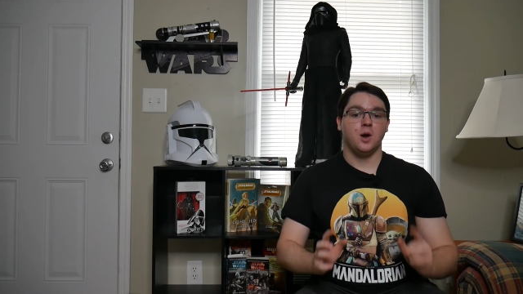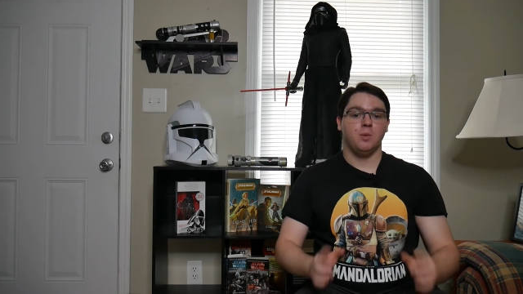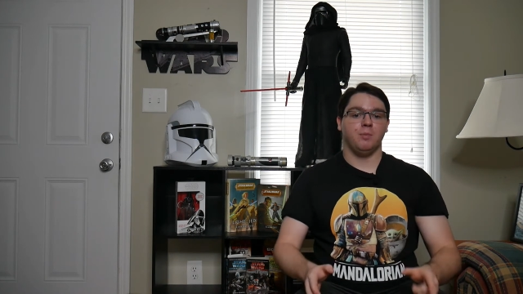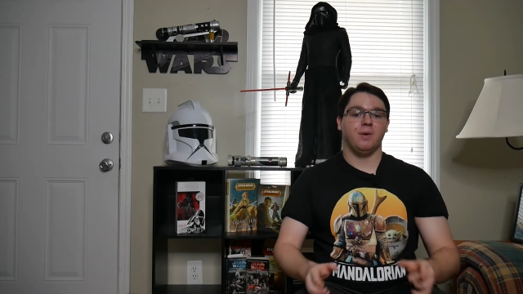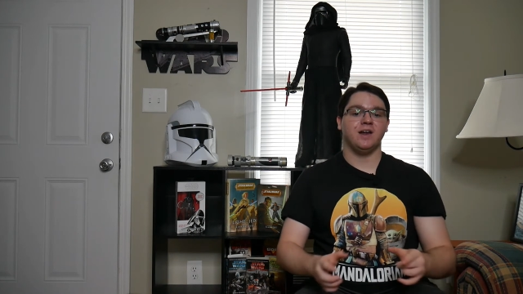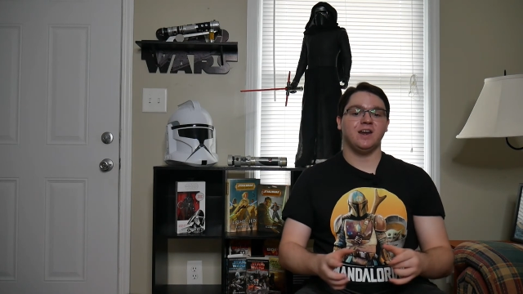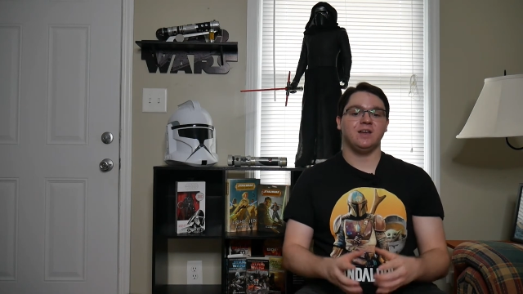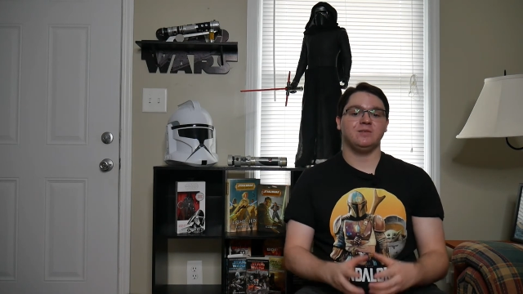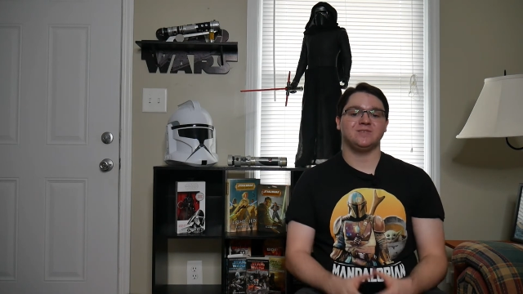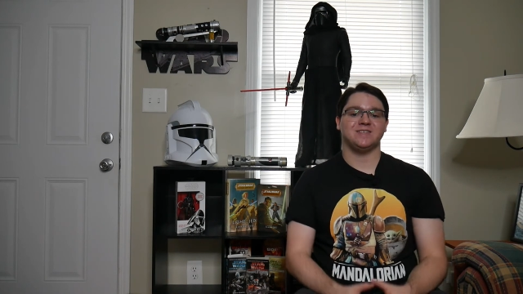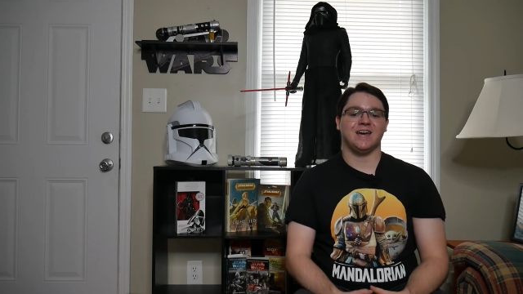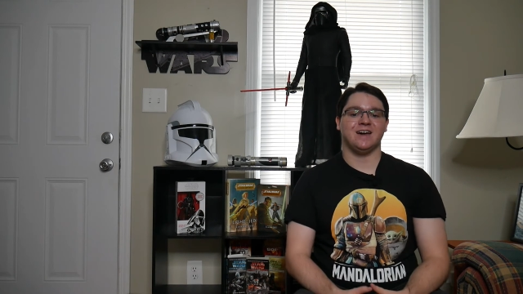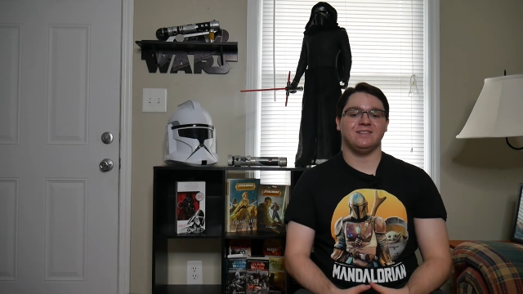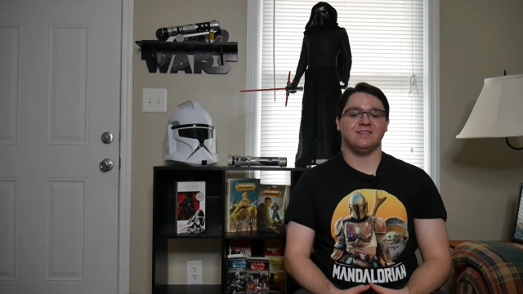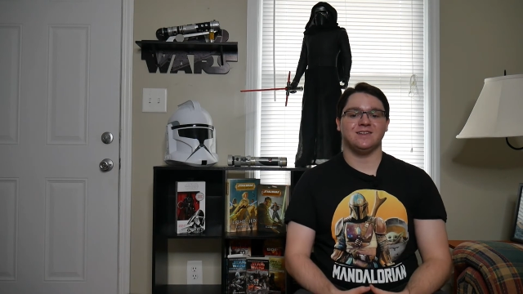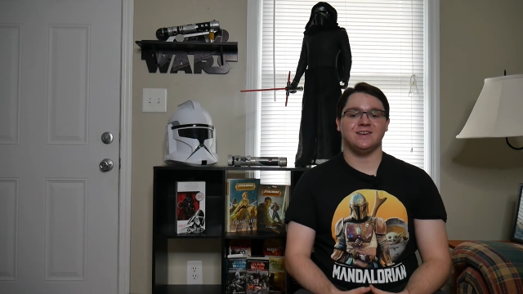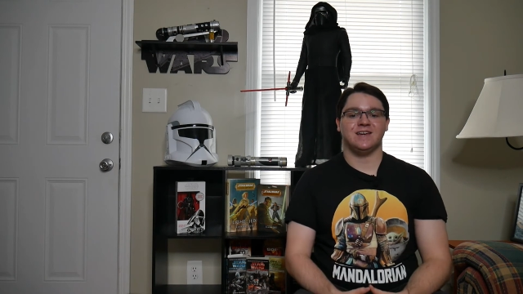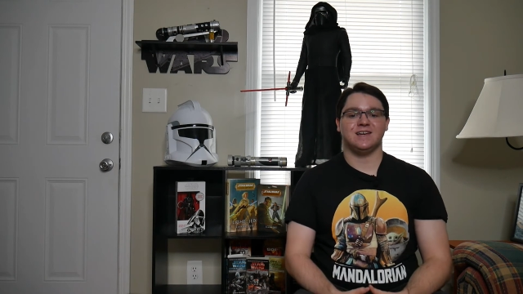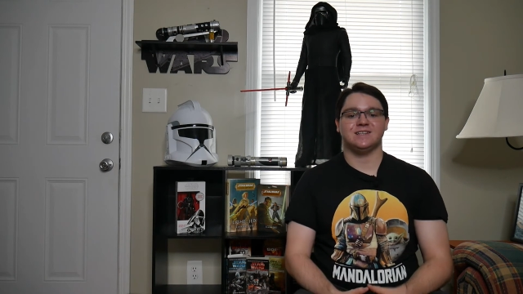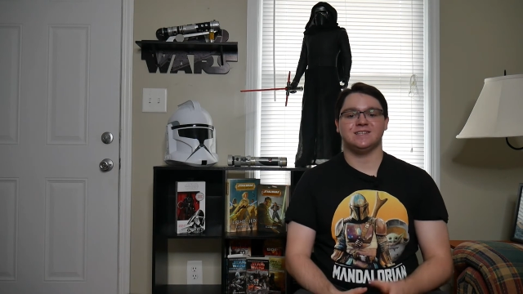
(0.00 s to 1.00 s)
My name is
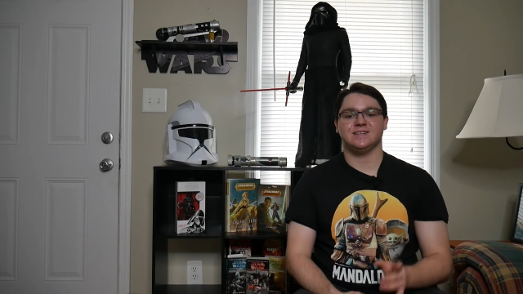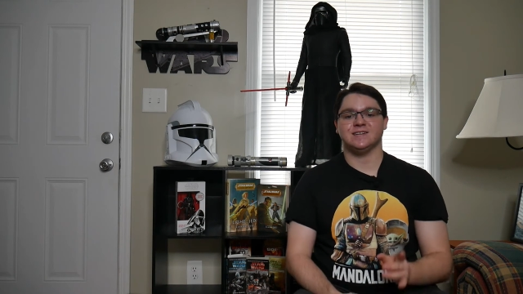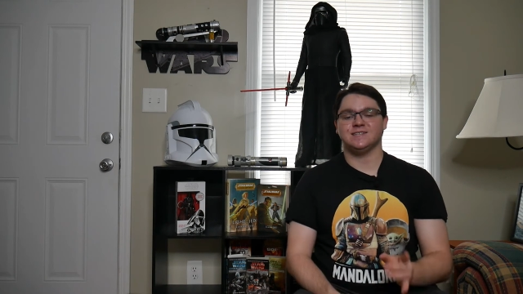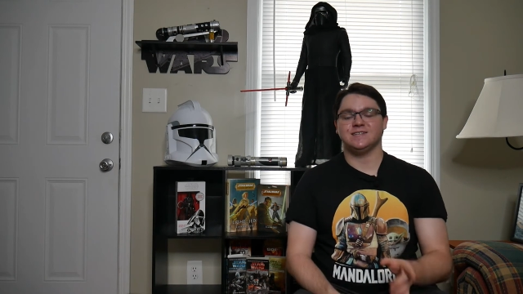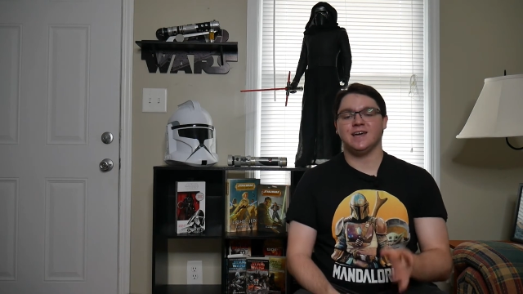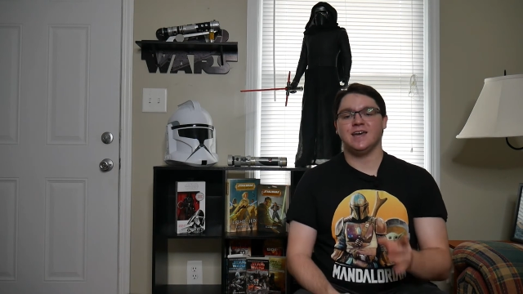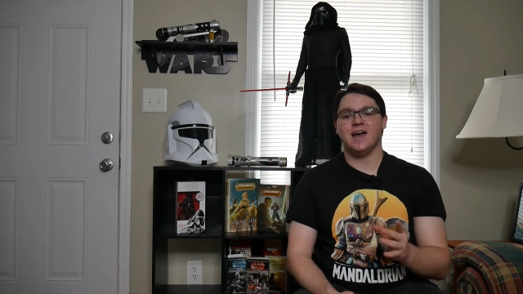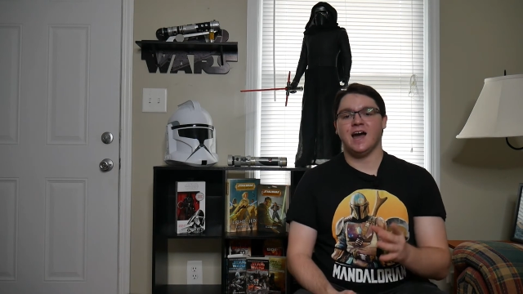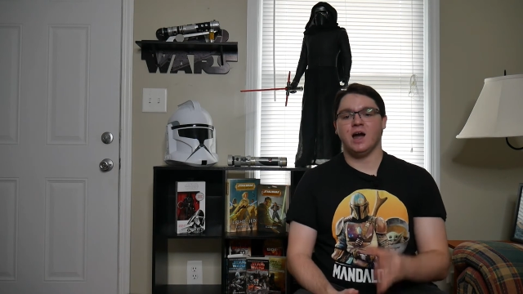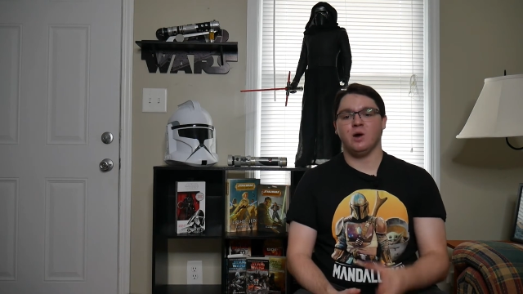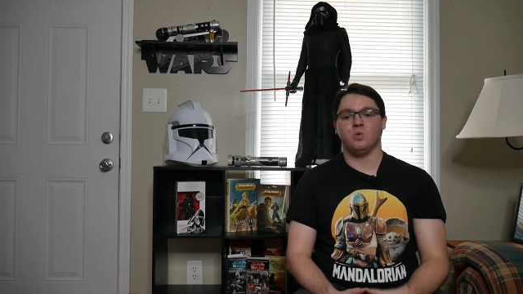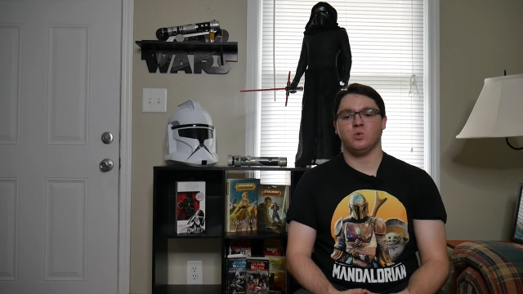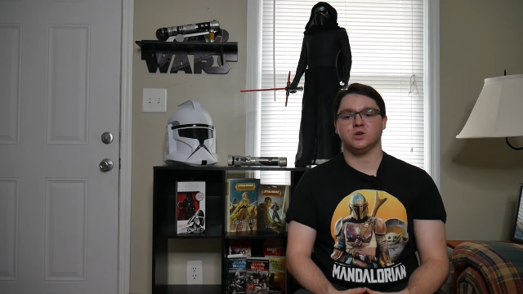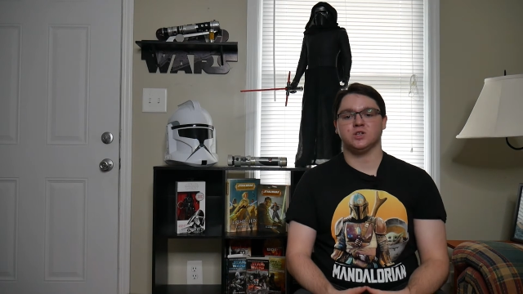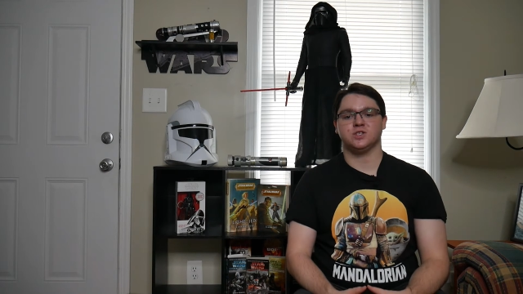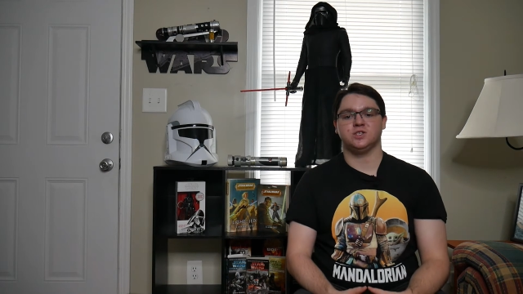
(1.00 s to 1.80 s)
Alan, and today I want